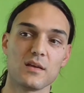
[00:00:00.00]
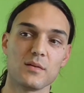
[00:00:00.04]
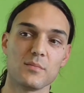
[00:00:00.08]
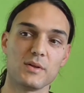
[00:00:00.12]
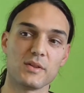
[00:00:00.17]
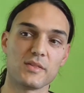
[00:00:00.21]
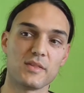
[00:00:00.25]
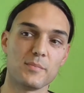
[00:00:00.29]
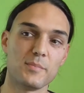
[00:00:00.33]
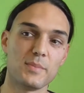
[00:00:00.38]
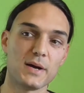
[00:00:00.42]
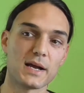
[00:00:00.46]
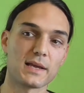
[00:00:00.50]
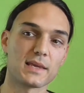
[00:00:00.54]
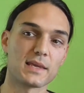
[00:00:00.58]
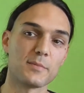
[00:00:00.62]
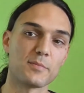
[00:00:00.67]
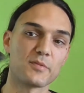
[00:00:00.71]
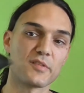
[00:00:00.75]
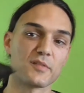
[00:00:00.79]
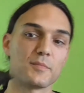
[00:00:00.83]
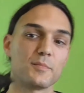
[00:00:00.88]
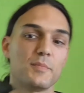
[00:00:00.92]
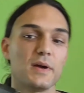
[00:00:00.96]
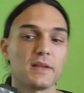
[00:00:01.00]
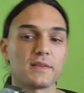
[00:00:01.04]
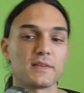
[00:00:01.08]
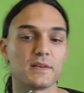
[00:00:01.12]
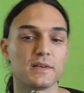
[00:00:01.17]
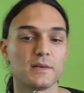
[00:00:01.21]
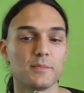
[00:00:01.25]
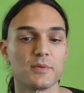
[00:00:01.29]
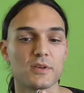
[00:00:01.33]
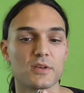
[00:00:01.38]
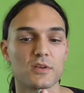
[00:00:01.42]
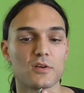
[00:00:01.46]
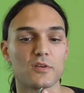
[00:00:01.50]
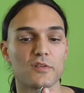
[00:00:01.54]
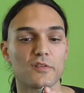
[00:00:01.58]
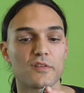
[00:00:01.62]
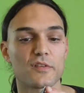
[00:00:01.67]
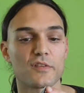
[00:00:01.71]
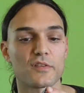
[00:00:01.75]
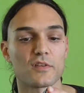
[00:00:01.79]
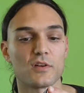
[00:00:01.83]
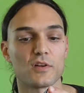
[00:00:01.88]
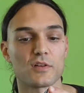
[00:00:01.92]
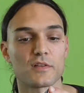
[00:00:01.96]
But the back keeps it better because
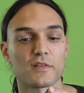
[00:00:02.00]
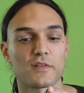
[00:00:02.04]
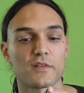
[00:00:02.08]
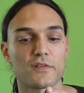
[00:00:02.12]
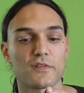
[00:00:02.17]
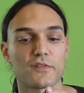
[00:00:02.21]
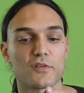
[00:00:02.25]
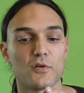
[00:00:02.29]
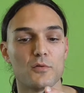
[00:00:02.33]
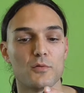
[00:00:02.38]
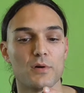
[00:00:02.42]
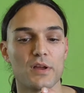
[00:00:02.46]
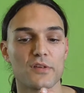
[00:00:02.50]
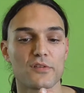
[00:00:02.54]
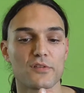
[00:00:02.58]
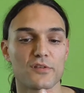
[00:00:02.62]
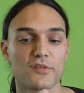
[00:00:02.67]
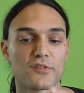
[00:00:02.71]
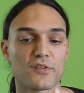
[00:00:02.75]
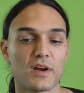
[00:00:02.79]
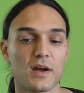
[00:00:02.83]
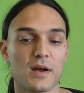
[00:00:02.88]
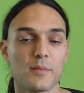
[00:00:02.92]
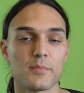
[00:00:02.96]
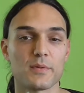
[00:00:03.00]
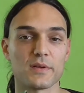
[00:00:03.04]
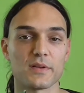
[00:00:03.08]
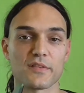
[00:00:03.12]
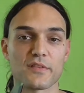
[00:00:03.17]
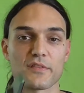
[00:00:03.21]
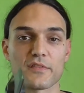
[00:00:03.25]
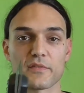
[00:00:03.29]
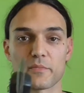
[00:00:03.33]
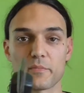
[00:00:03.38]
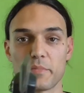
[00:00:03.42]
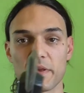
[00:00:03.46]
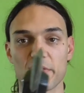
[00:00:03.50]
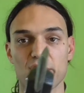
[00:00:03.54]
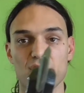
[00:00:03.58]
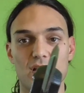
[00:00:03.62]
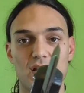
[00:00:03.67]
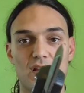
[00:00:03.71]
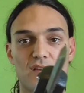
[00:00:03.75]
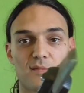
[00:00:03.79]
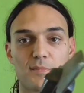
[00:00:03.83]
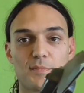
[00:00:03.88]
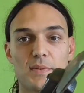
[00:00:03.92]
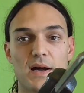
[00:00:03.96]
it's not so razor sharp. It's
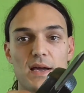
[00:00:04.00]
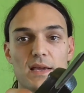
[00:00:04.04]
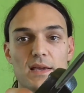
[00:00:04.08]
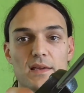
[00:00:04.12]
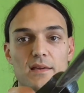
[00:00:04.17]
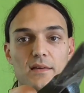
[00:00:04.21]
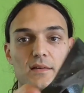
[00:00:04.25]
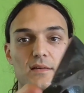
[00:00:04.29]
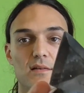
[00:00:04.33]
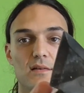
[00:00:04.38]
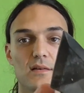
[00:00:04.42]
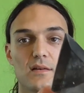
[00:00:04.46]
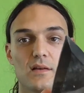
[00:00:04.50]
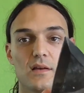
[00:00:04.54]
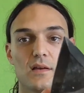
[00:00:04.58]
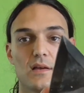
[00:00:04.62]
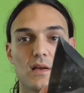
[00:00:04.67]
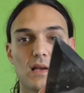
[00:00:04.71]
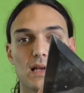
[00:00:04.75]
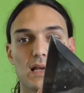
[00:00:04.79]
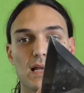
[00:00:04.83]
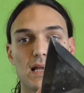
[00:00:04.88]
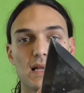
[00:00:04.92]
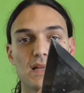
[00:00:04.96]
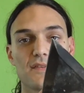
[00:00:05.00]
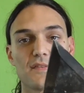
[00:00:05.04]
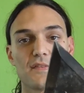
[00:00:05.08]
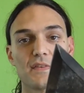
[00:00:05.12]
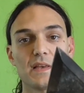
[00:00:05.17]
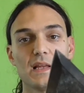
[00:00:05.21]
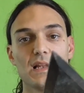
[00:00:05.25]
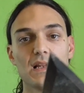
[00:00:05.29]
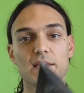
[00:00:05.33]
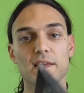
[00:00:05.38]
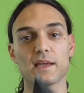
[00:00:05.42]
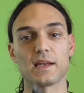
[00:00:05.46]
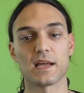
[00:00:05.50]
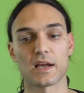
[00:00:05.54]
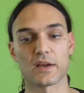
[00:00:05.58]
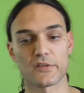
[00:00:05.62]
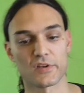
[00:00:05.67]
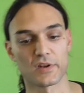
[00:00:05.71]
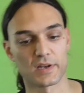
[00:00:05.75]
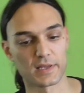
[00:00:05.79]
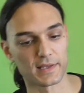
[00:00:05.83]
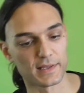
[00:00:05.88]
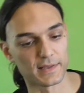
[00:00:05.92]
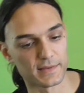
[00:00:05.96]
basically a spike. It still can
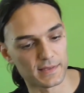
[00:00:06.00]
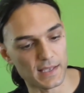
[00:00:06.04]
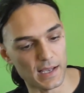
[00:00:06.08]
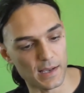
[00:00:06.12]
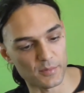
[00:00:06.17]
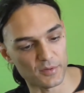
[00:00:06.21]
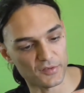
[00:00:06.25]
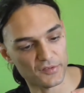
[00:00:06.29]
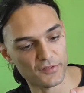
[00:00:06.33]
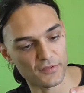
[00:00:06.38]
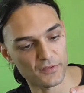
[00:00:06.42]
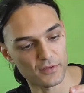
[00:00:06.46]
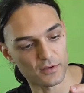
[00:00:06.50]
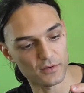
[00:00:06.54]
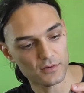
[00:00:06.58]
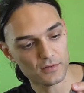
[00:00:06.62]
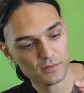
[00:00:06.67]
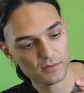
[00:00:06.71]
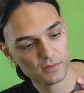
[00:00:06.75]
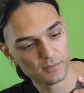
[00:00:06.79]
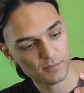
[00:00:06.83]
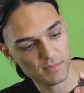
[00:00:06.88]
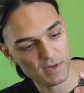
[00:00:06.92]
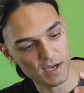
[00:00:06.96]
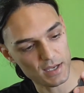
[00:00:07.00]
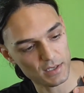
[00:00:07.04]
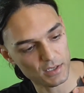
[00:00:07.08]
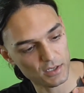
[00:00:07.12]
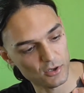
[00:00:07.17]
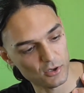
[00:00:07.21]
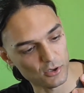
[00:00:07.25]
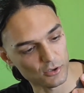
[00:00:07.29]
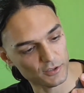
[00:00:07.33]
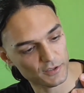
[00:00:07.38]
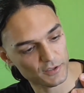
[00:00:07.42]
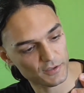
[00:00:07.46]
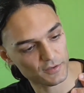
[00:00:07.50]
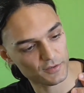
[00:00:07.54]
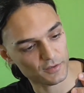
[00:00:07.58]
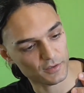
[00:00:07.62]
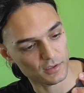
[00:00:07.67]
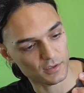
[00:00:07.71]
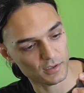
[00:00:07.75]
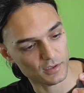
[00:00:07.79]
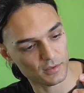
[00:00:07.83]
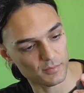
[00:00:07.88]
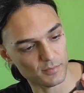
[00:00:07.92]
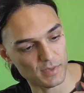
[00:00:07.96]
actually get damaged though. Mine
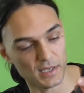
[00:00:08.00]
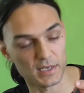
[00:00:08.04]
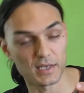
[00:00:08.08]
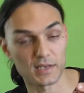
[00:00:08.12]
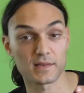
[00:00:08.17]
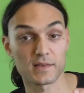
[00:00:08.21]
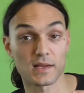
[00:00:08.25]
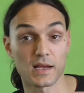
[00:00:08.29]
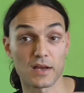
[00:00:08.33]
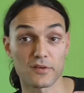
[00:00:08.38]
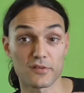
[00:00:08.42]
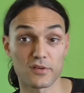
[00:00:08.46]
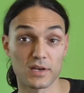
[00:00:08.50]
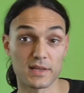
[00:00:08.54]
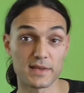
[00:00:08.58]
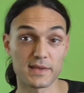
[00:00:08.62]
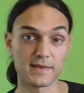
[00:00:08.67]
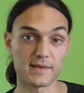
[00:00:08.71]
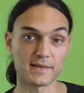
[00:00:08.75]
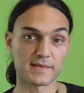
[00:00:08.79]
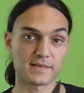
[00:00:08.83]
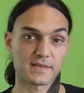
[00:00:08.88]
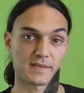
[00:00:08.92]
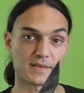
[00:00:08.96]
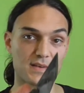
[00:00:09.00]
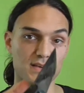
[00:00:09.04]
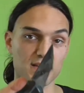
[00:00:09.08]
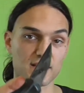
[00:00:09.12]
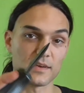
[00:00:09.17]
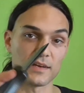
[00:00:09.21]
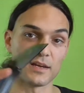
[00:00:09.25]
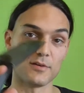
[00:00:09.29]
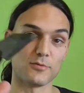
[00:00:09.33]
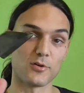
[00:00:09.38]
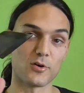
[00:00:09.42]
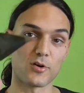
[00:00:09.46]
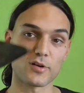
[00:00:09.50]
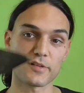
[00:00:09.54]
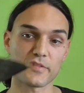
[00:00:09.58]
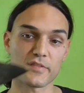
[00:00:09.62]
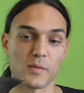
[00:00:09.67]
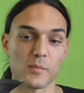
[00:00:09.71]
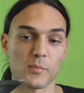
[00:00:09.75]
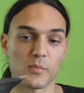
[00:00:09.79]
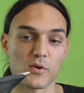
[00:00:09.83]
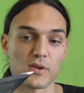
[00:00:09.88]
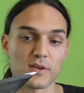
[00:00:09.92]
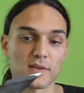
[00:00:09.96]
it actually hit a rock at
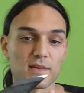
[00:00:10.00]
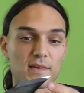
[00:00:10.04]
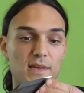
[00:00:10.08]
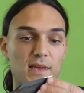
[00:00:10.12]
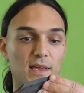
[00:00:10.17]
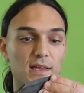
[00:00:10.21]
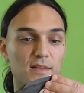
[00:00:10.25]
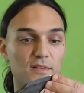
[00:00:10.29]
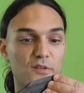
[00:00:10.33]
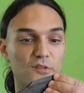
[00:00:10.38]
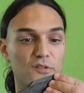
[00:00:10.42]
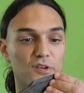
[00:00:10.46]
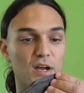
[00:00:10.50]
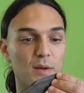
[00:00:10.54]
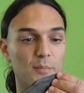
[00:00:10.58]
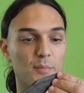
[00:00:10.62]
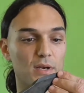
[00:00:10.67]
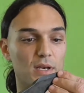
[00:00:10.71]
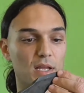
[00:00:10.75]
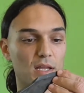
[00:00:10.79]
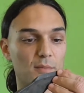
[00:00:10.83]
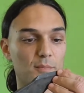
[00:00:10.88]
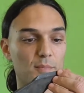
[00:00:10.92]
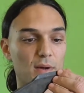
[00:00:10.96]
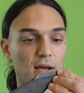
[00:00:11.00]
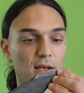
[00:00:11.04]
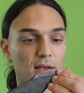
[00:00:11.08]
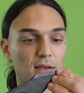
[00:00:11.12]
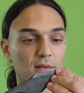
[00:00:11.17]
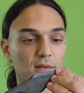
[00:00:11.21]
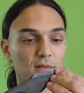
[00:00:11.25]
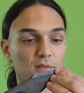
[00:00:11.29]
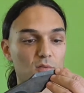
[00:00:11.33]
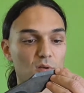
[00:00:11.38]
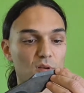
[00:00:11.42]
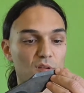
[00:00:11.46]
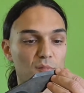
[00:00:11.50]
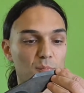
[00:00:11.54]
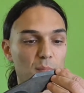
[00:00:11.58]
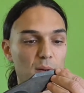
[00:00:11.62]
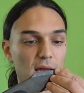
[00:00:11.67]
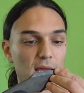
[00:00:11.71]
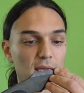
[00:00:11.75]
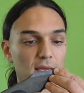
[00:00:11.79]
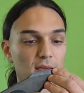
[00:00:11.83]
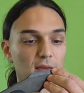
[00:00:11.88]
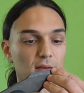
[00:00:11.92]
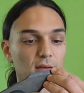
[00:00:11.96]
some point, and I had to sharpen it back to a
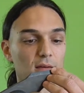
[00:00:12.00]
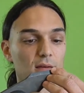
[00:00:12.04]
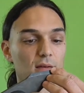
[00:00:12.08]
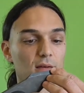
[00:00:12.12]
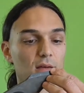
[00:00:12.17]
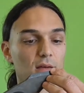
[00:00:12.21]
spike.